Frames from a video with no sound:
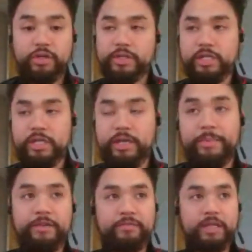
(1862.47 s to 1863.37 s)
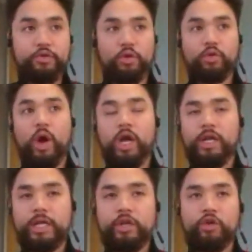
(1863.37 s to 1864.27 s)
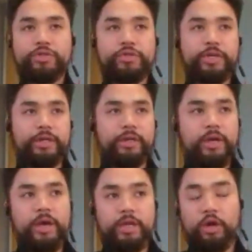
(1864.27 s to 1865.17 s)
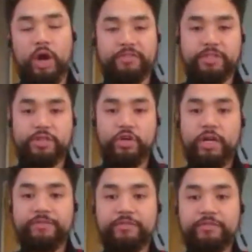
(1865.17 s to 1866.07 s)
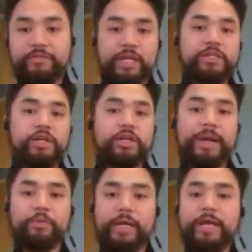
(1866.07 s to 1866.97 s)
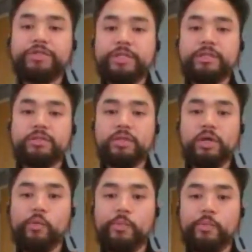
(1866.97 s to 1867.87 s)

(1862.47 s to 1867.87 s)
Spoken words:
Because, I mean, if they do require it and you don't do it, obviously they're not even going to consider your application. So.